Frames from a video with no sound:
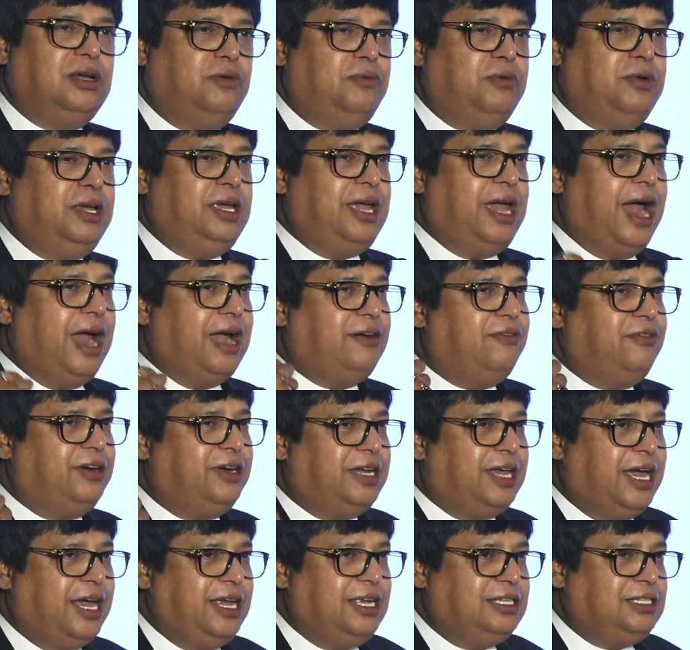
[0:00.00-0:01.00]
we
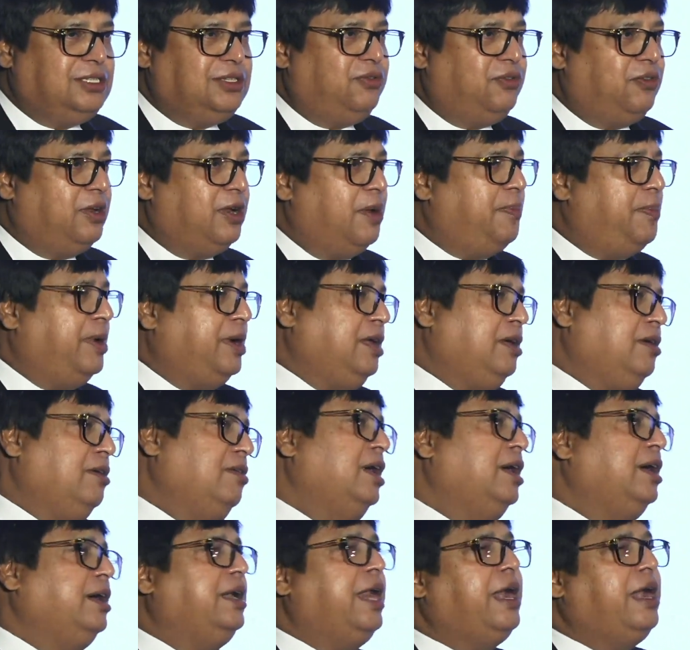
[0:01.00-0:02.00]
advertise for a
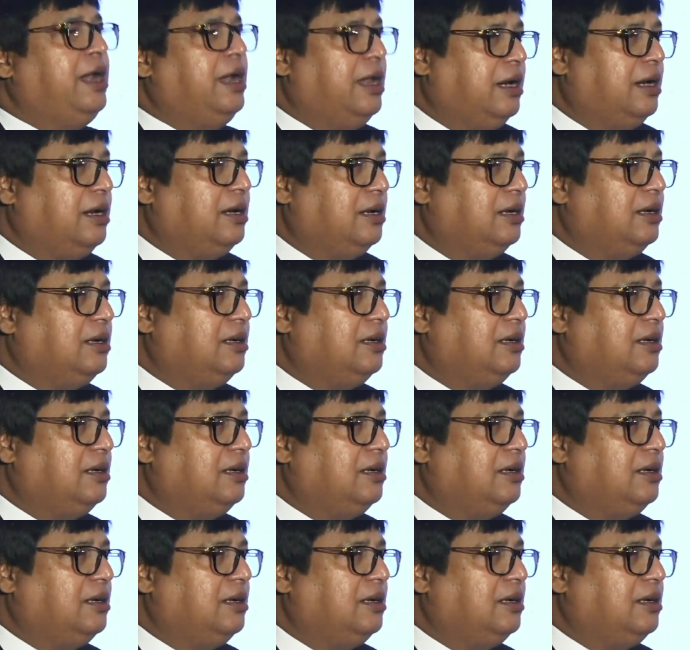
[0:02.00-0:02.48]
particular tender.